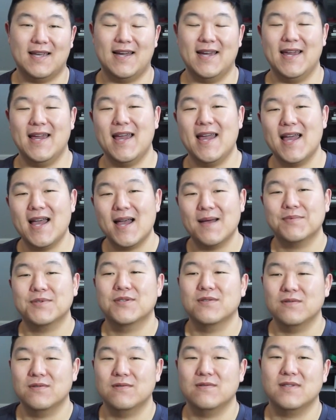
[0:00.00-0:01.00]
I
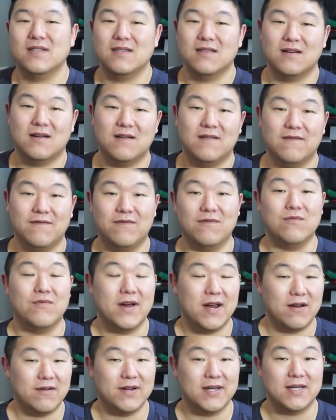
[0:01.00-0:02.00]
absolutely love
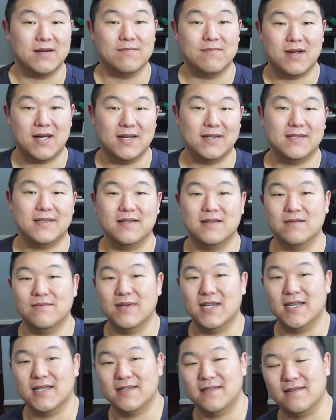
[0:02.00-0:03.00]
wearing my
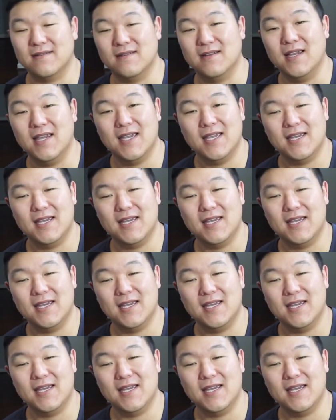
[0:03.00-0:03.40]
Steelmaster.